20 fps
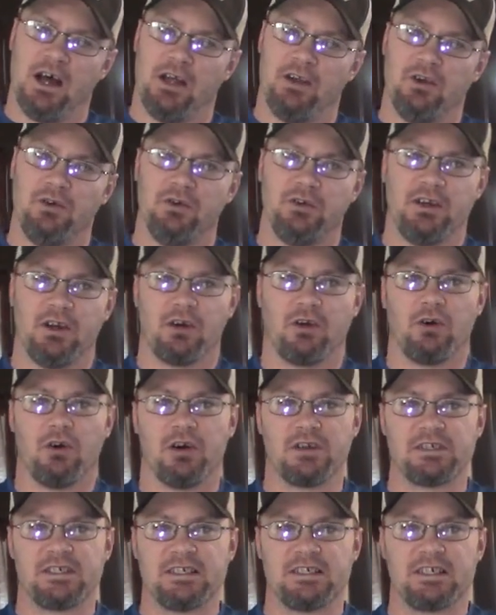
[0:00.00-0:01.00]
new deer
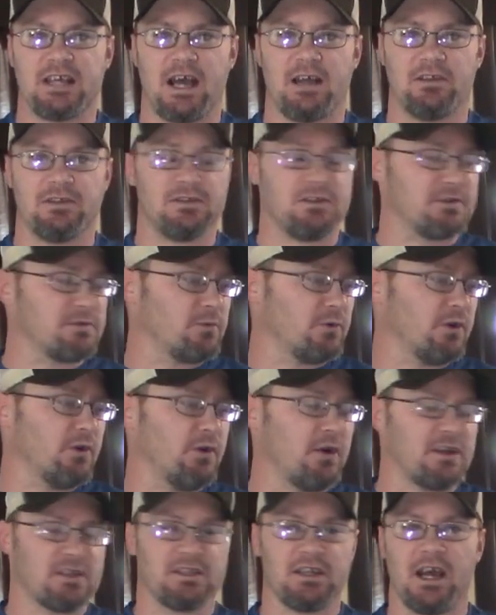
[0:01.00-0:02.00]
crossing silencers, and we're going
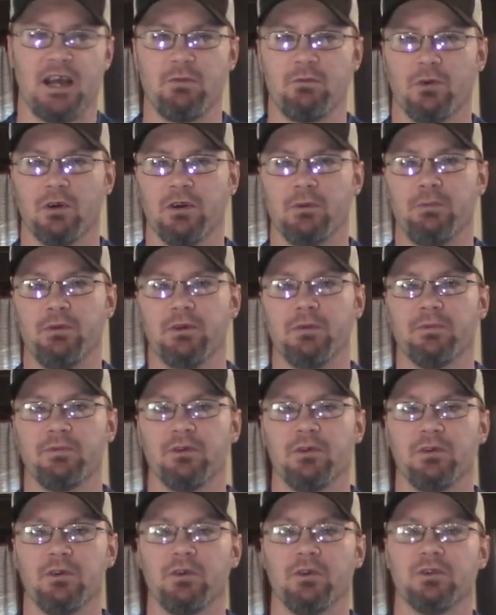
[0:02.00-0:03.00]
to go outside and we're going to put them
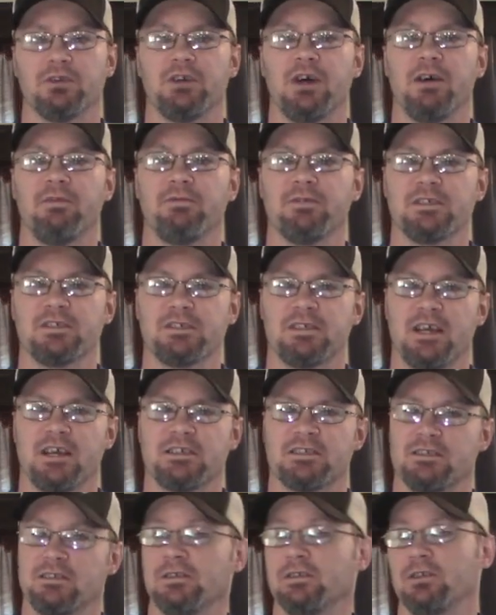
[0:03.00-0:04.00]
through a little toughness
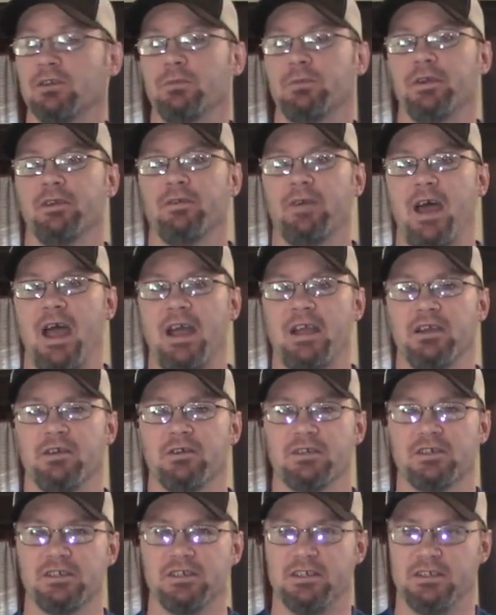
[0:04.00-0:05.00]
test and a little bit of
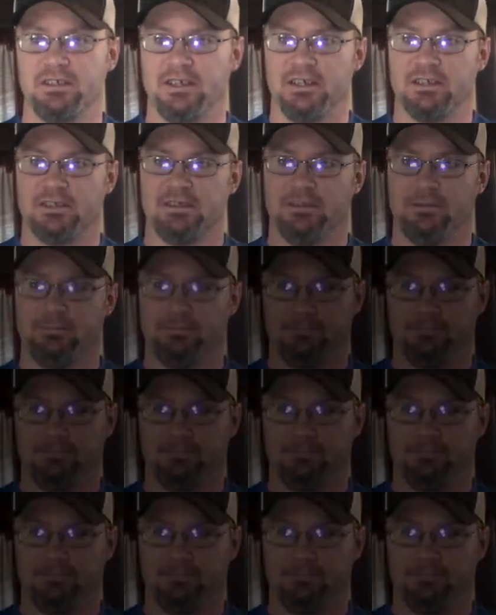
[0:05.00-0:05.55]
accuracy testing.